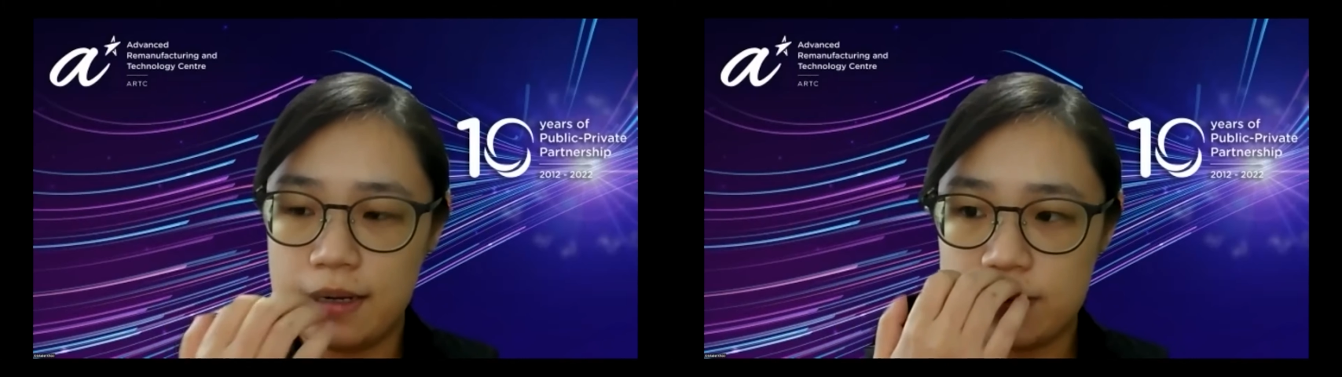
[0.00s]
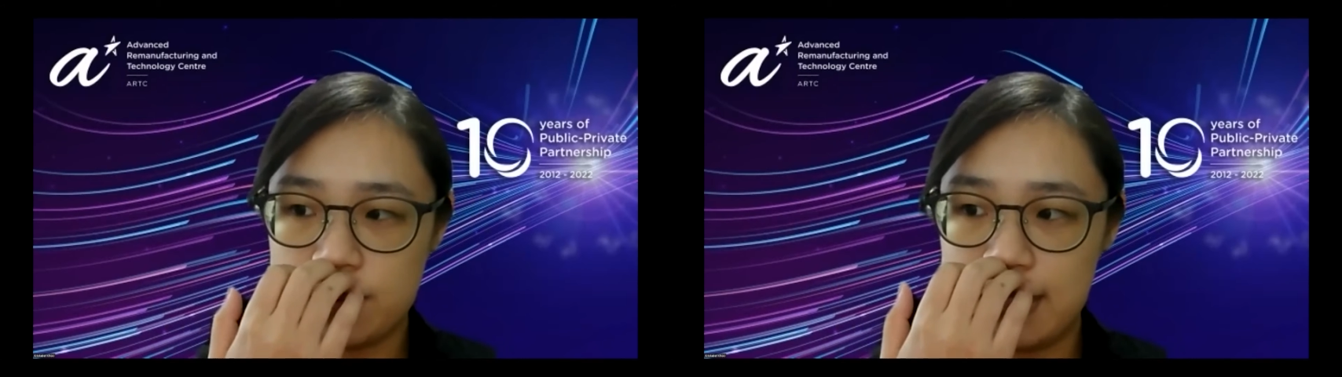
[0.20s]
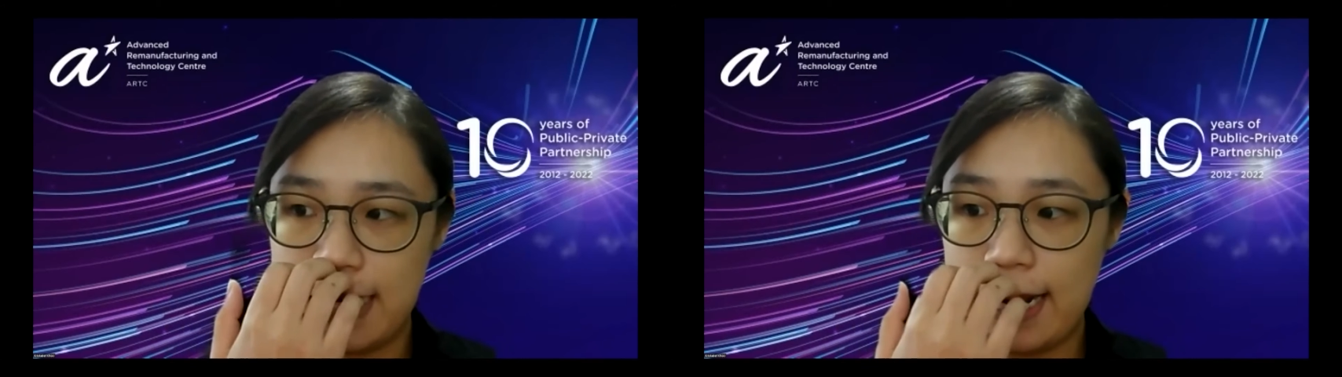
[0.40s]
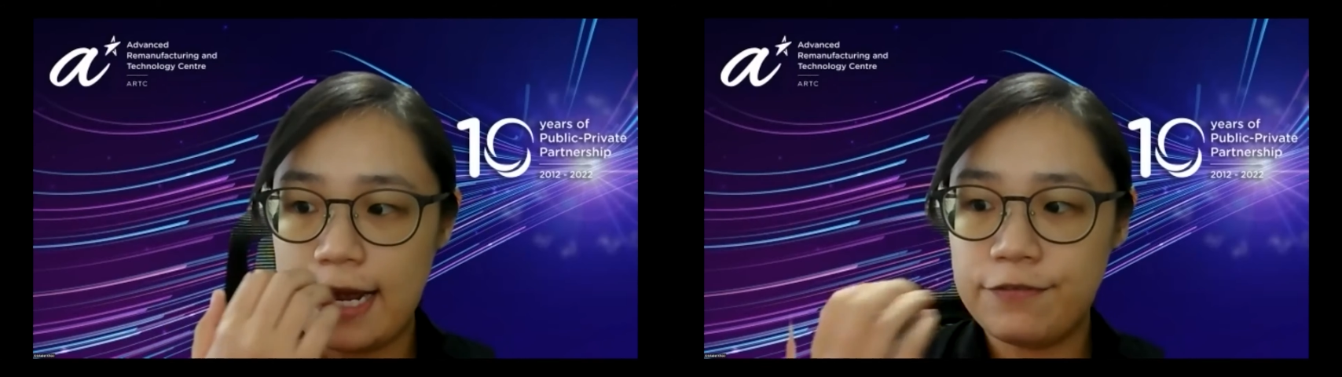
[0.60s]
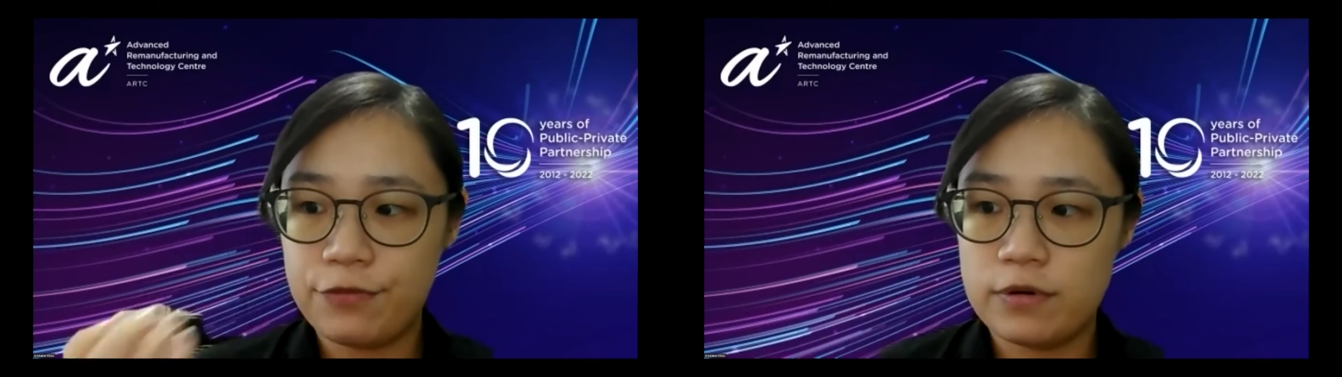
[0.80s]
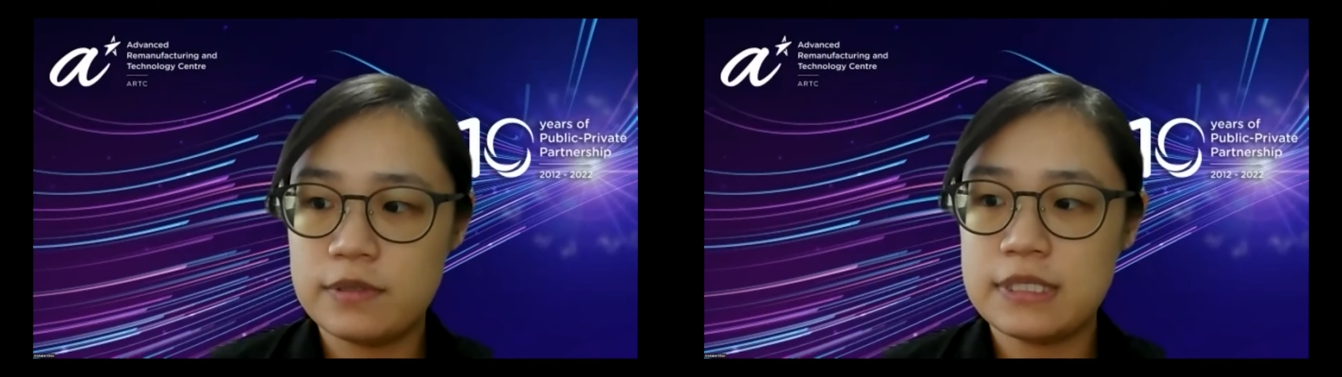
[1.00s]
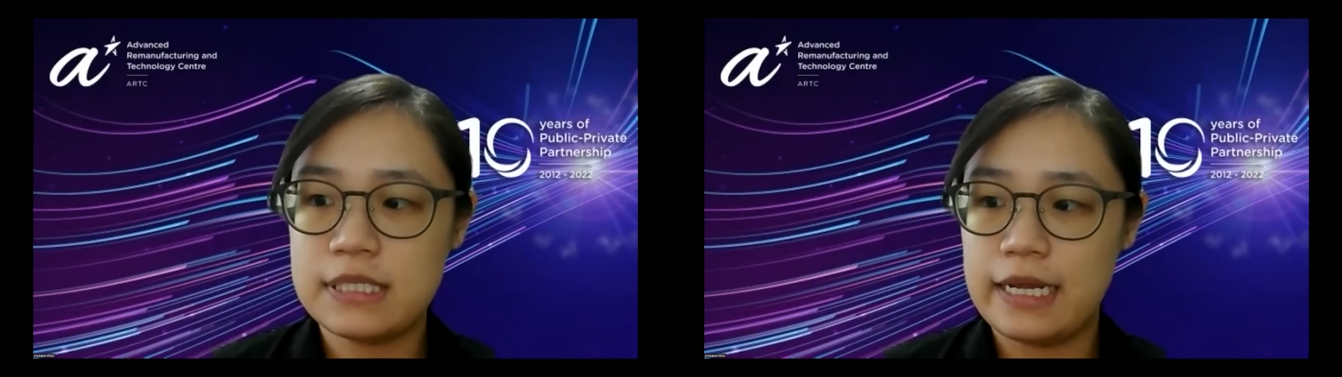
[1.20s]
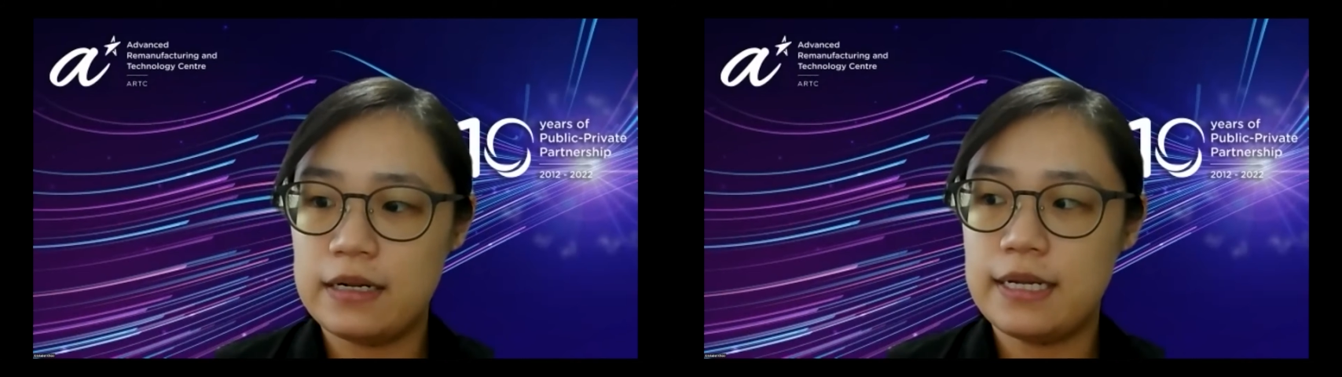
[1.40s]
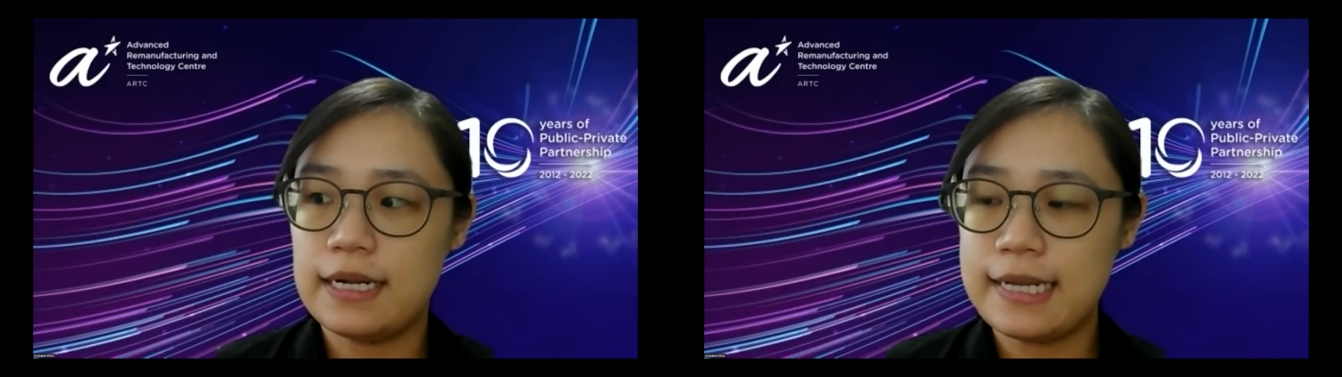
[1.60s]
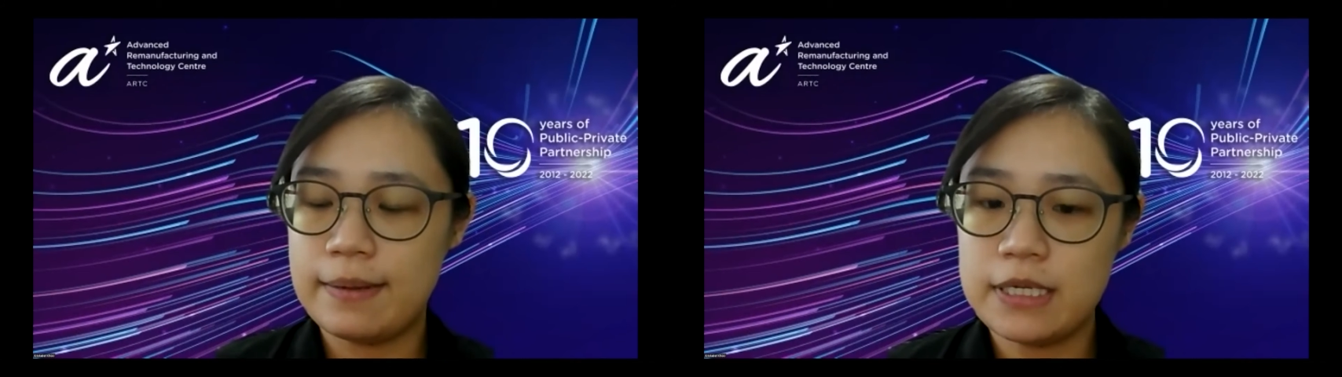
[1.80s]
So their iPhones and their
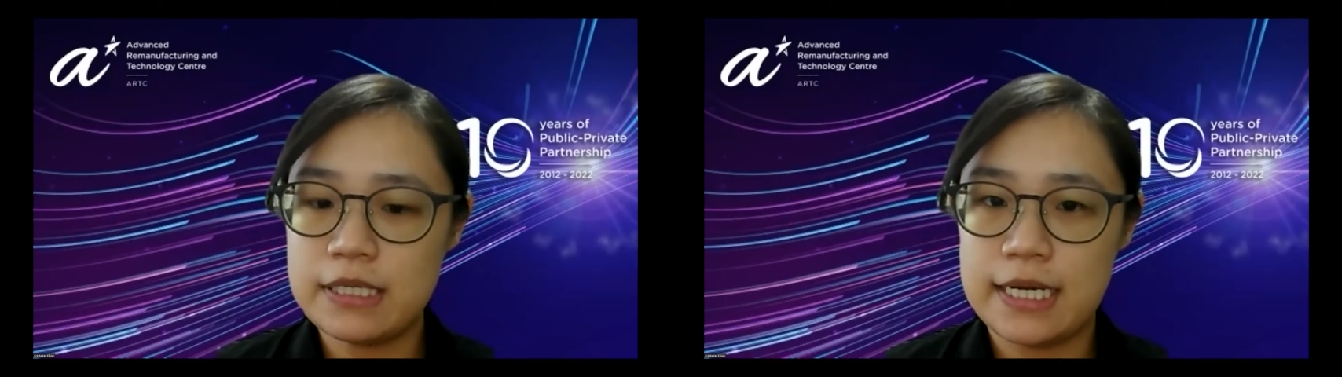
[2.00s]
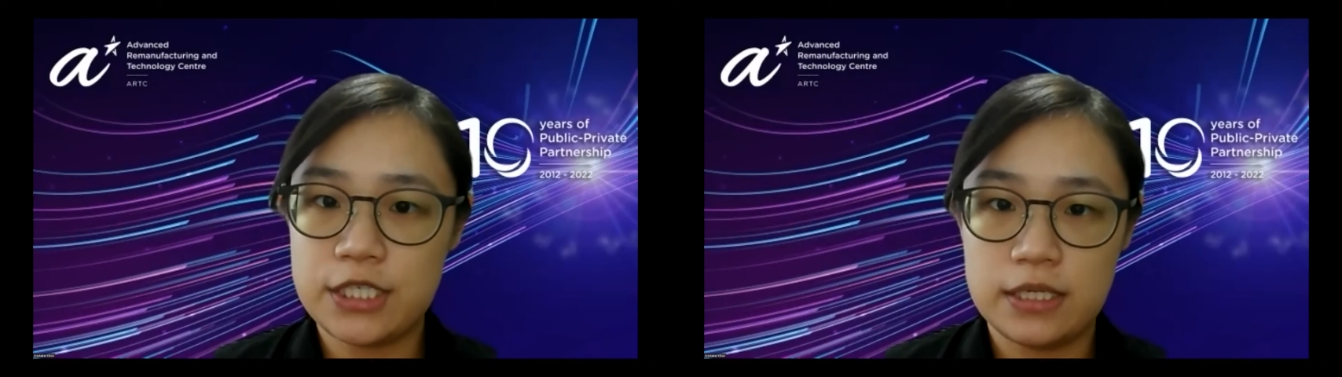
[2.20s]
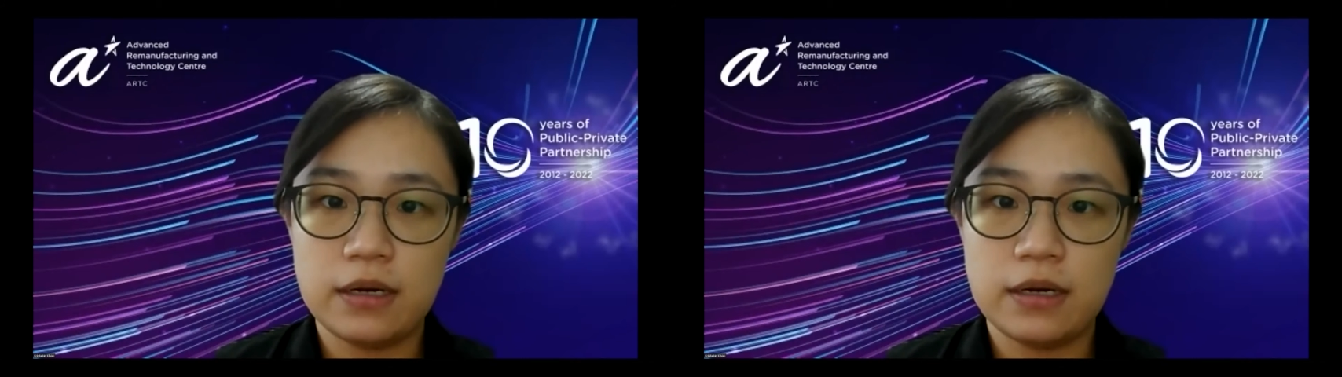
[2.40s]
tablets actually